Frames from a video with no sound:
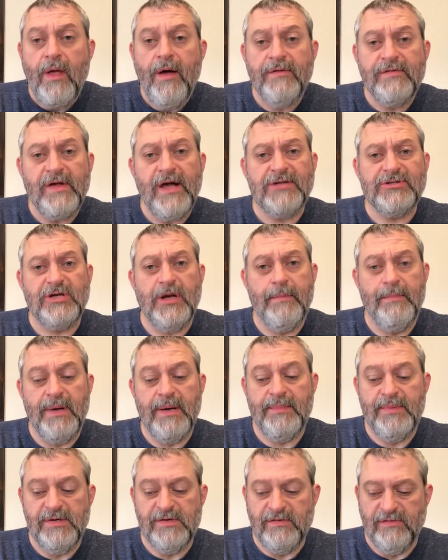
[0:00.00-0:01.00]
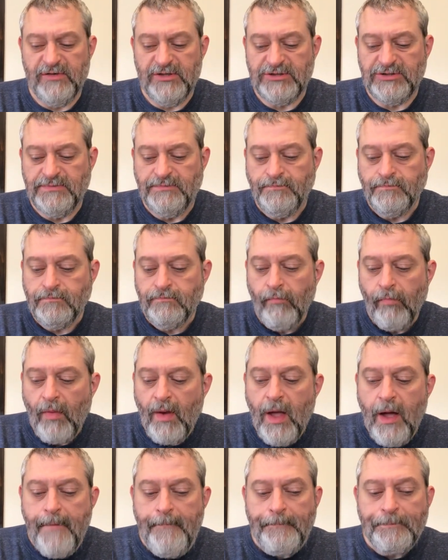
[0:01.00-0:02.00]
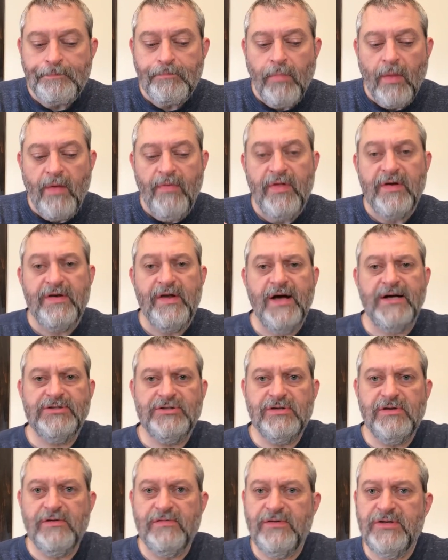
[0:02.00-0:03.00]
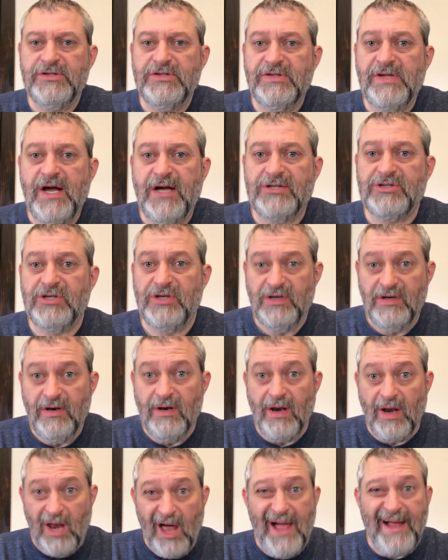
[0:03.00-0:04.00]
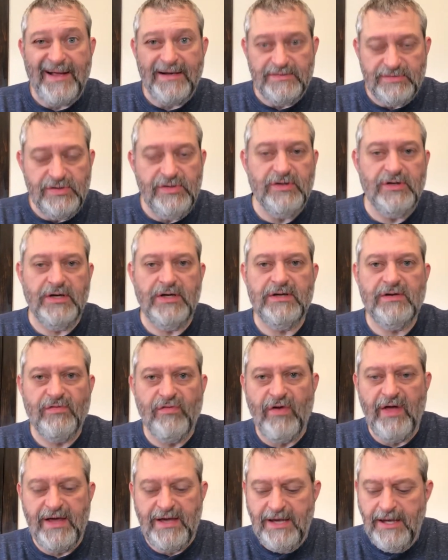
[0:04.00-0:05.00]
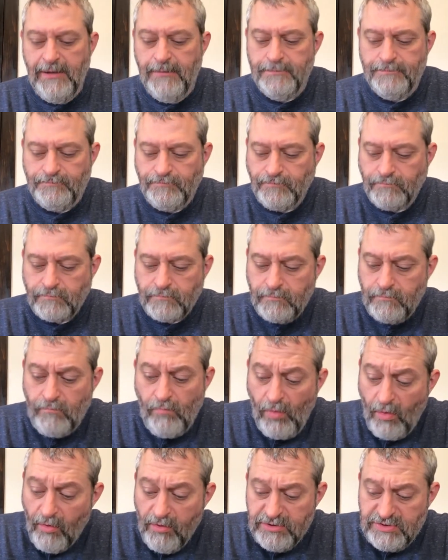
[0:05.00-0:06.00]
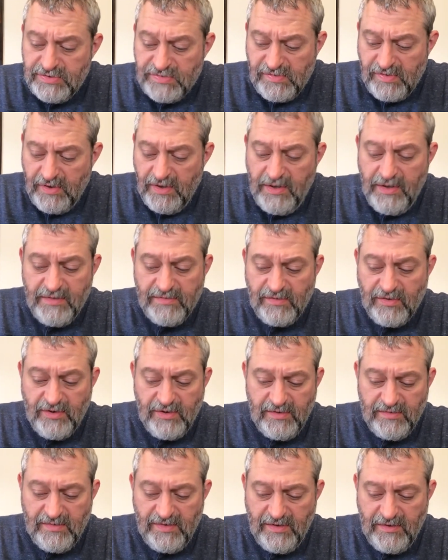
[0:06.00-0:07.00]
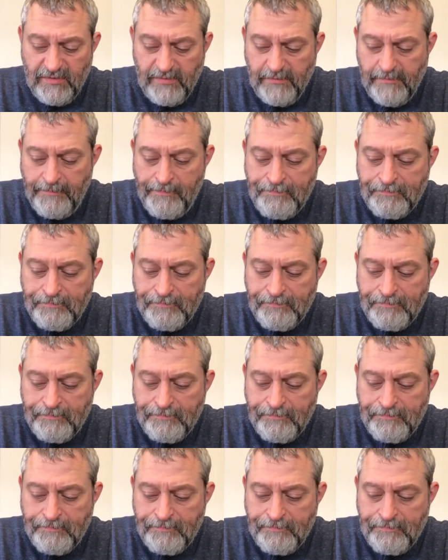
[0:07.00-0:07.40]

That was actually a big piece of fish. Um, the texture of the fish is actually like tuna. It's flaky, which is good. It's good and tender.